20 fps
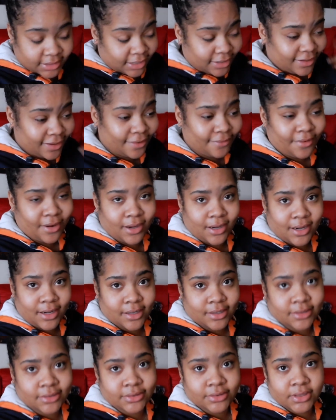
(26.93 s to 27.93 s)
saturday right
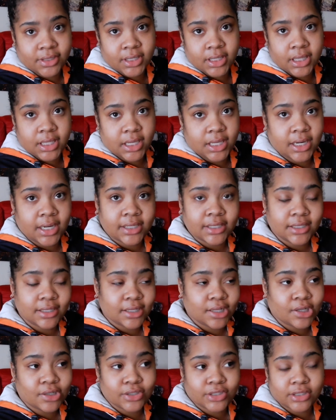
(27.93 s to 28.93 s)
now and i
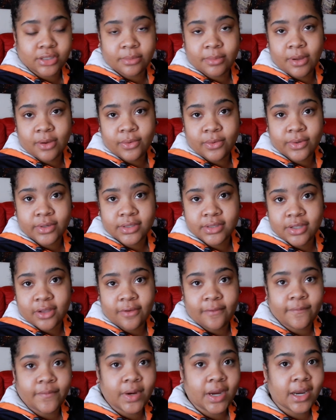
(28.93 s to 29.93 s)
didn't go ship my orders
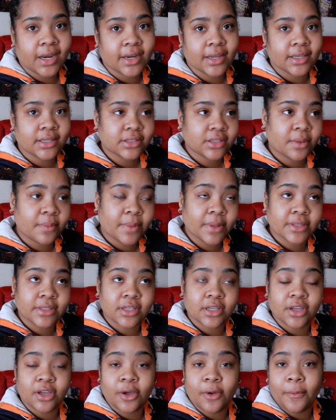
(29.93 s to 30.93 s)
on friday so i'm about
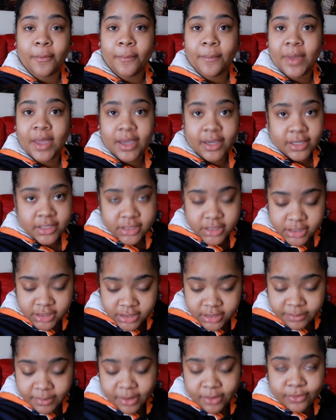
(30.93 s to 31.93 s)
to go package and
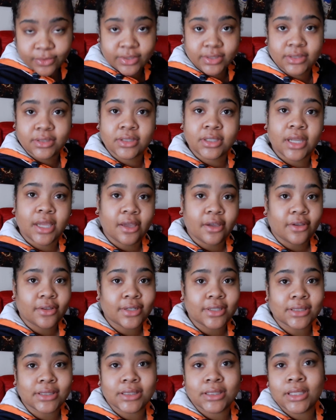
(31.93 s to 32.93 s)
ship my orders today on
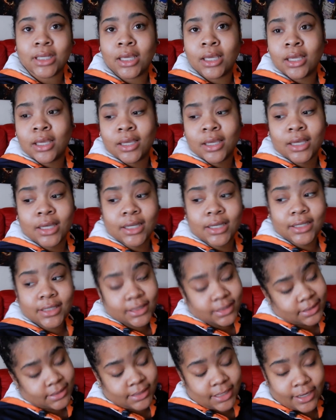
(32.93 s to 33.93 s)
this
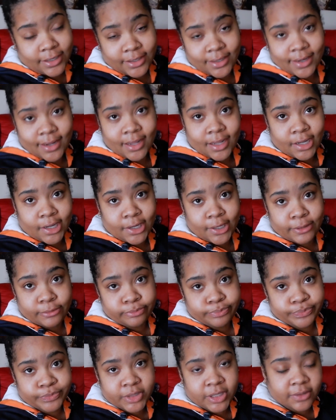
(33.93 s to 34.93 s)
good
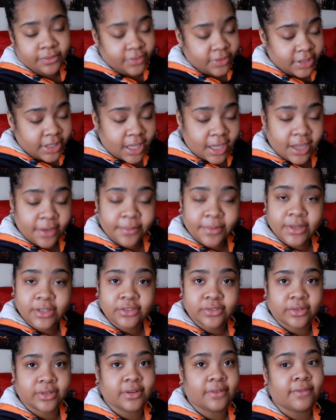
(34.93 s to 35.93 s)
saturday hopefully y'all have been
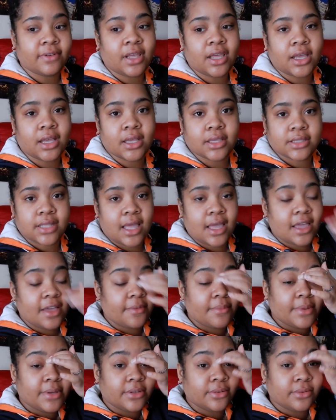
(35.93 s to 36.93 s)
enjoying the vlogs i
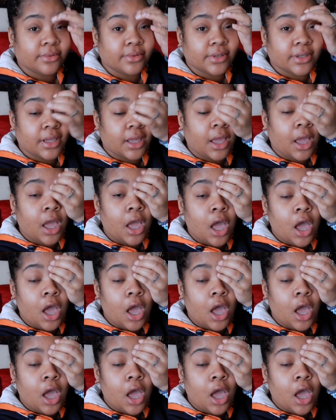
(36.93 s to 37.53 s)
have been doing